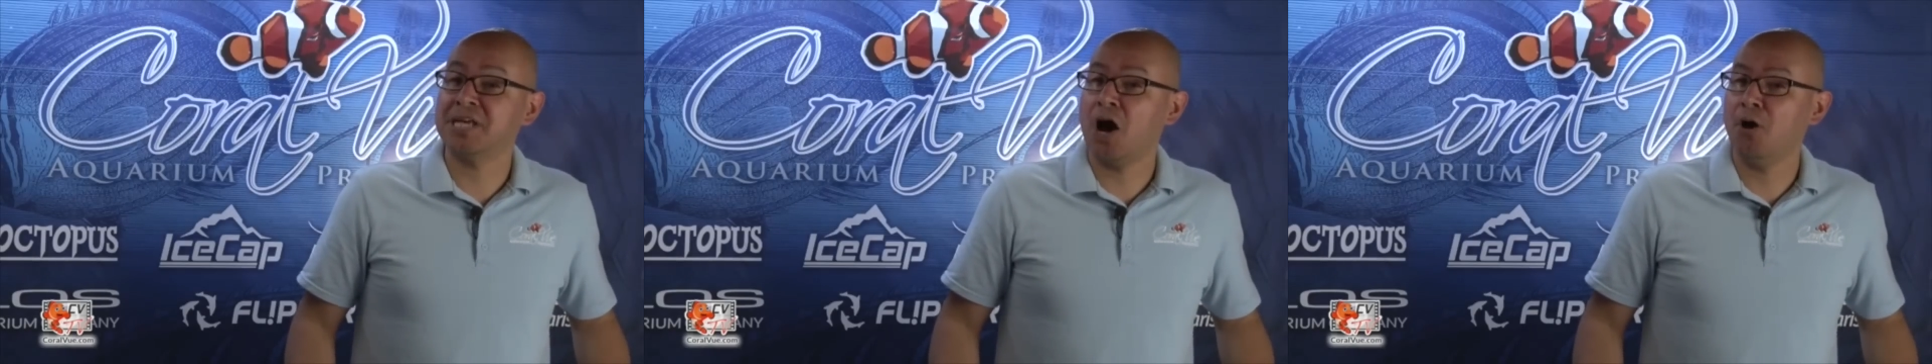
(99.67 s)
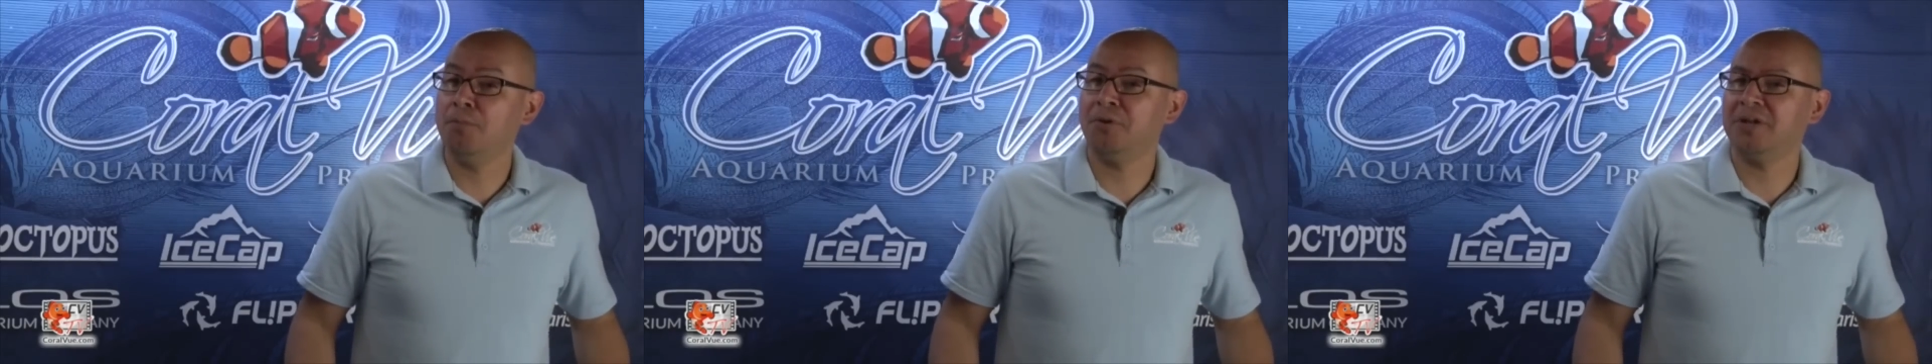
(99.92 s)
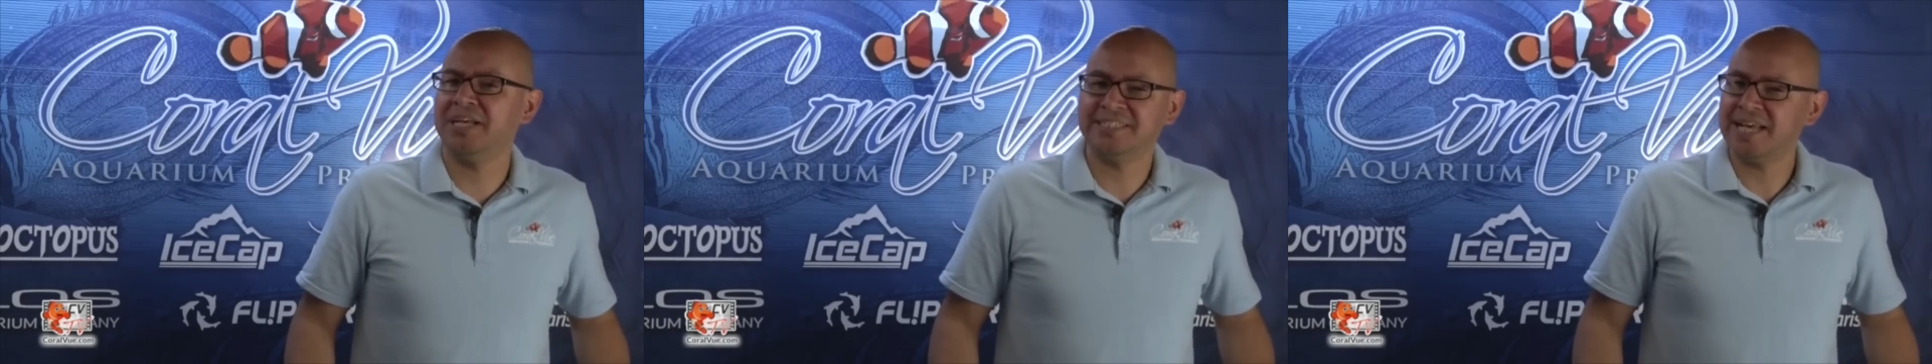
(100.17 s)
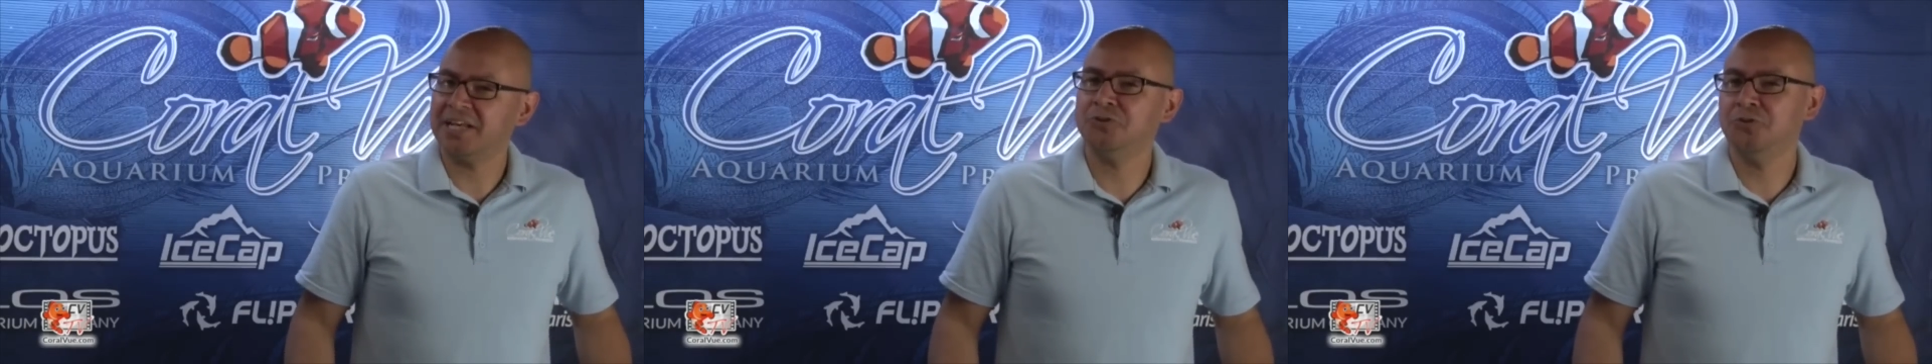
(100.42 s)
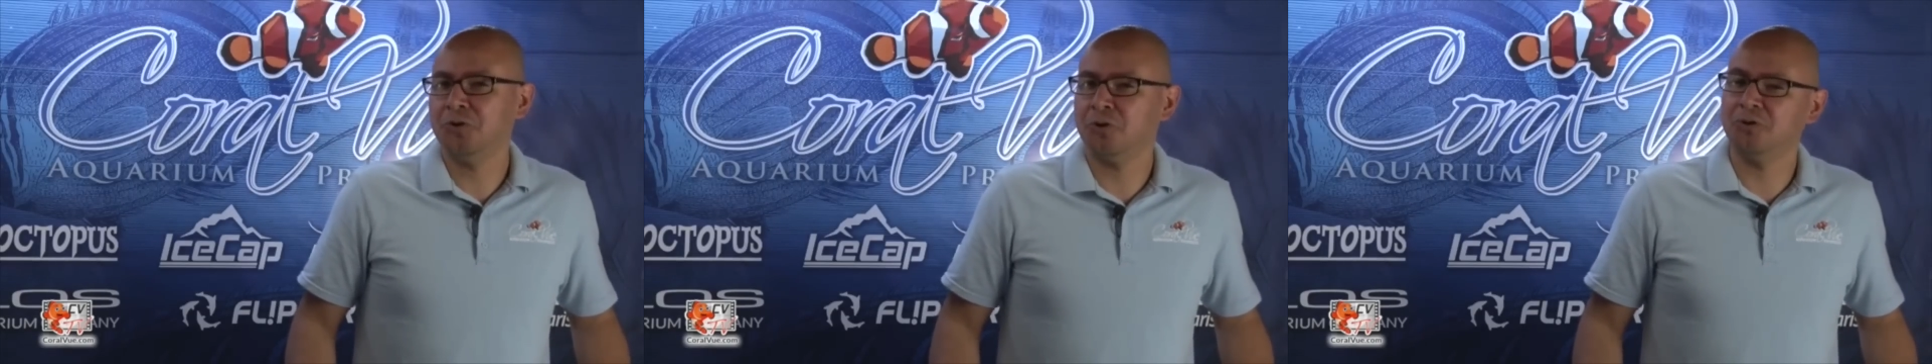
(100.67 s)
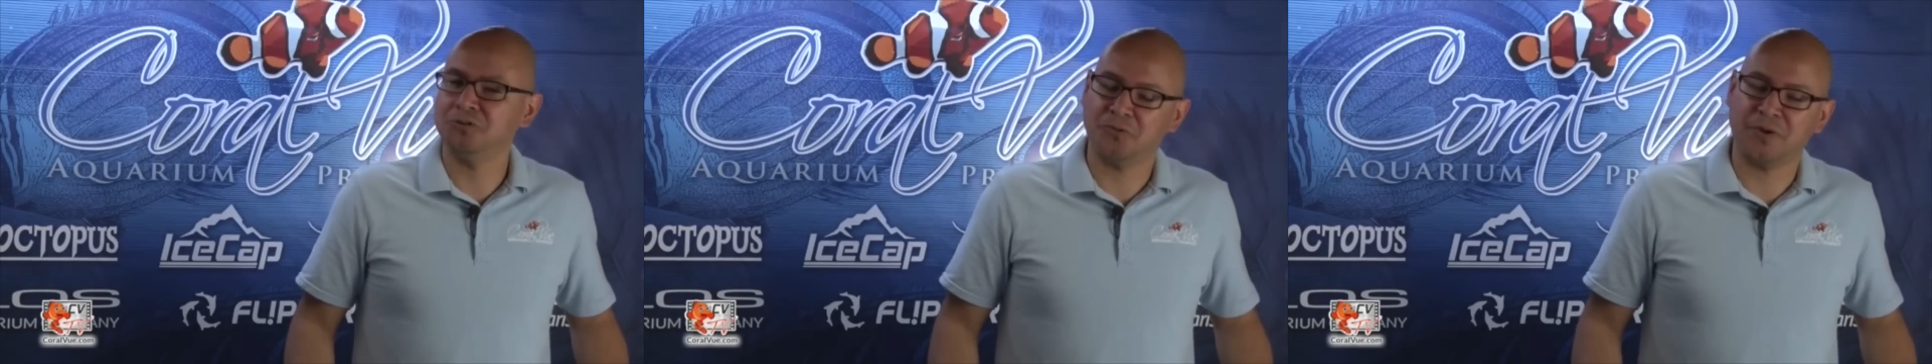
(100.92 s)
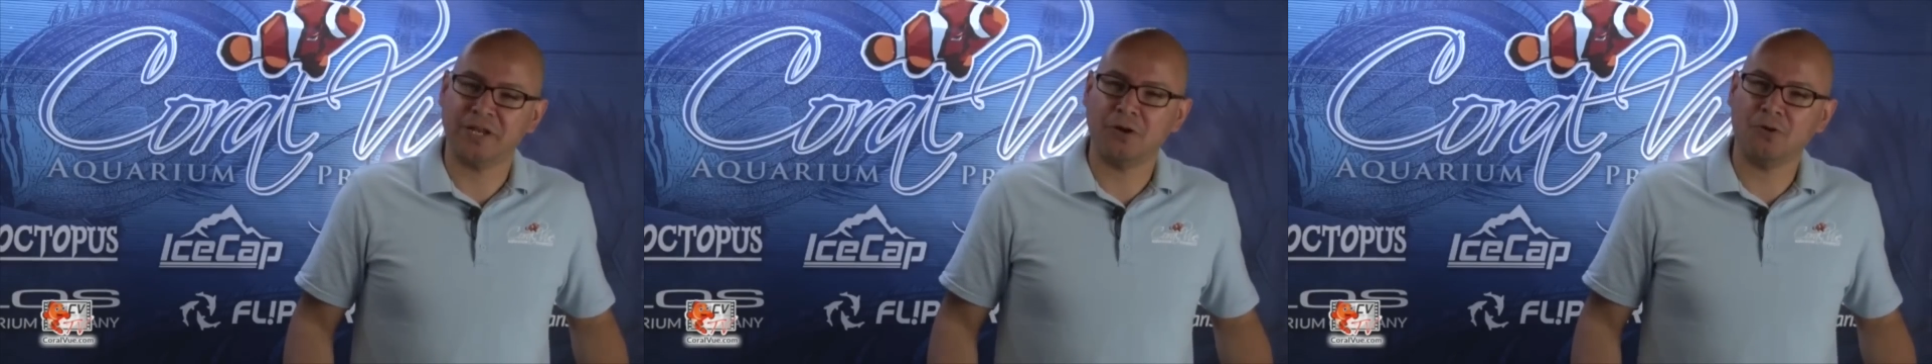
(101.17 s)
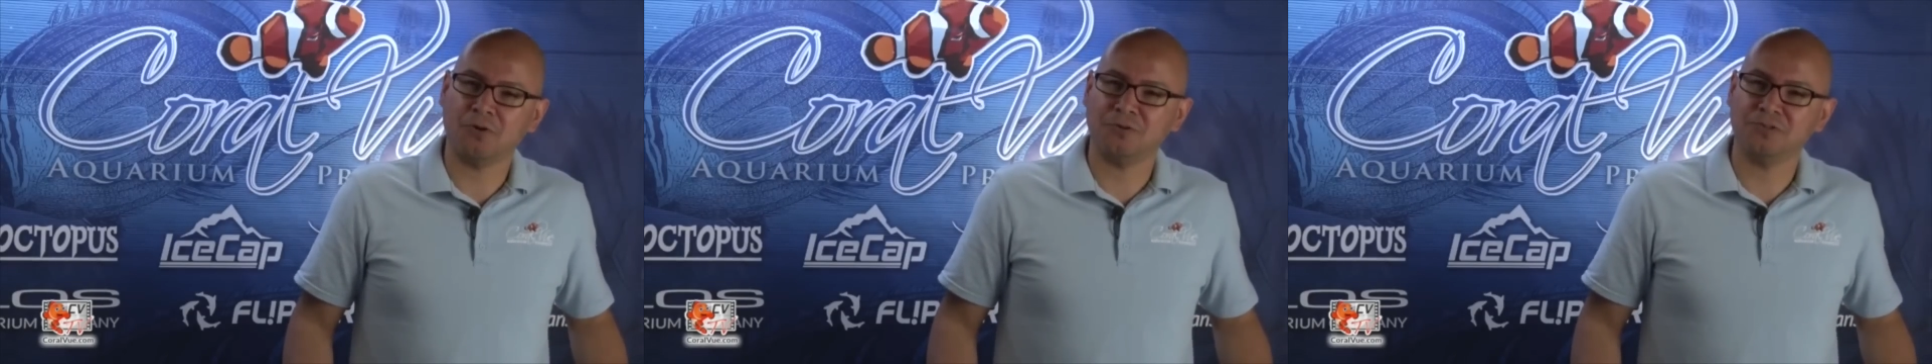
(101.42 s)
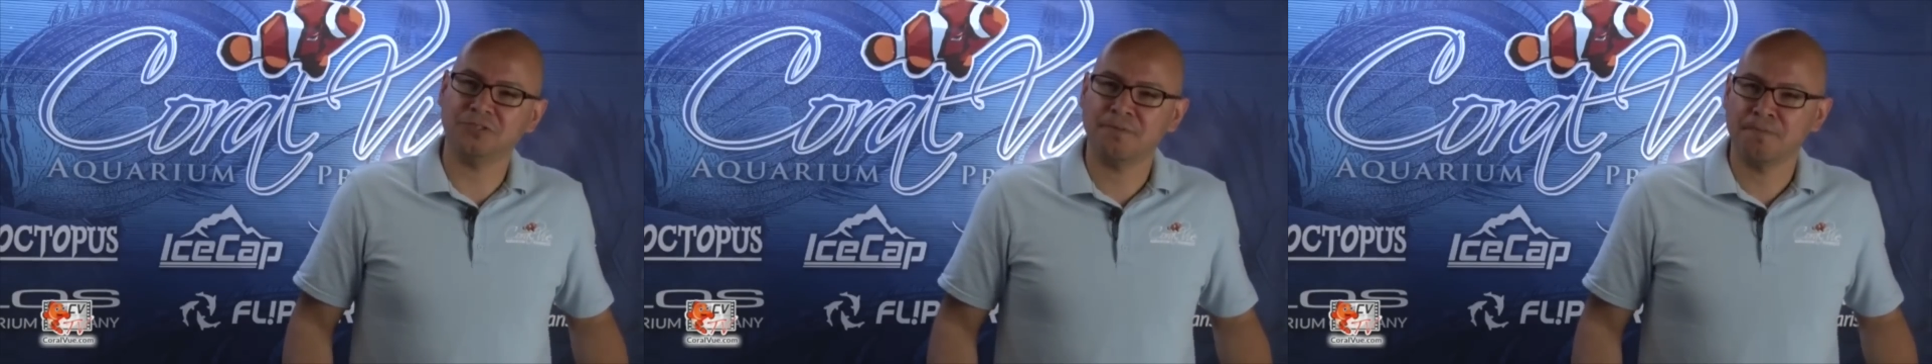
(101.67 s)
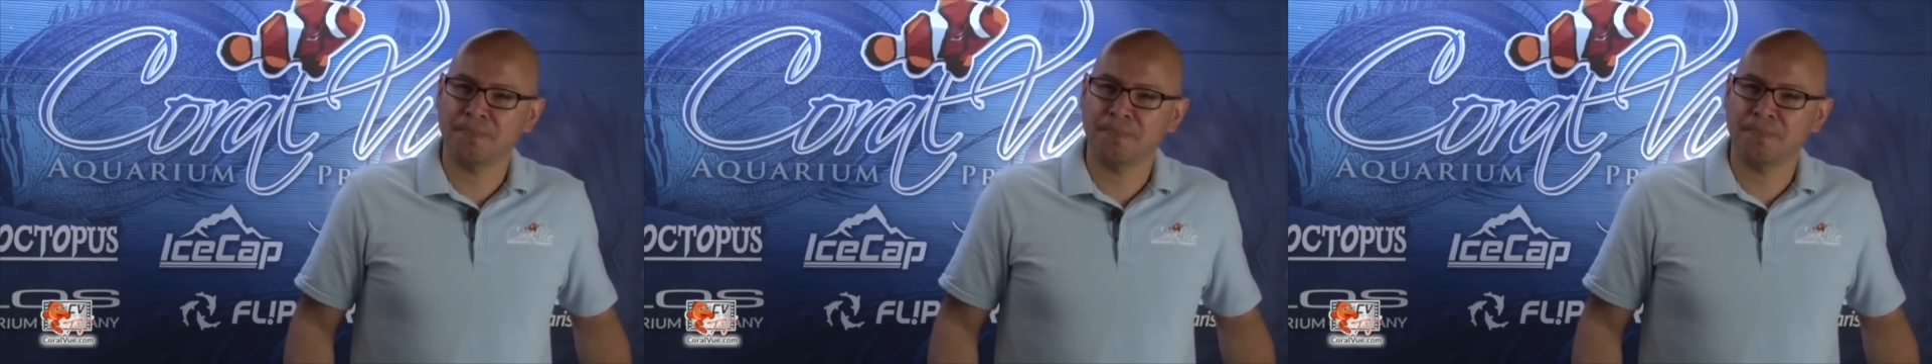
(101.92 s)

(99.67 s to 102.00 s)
output is not too close to any corals.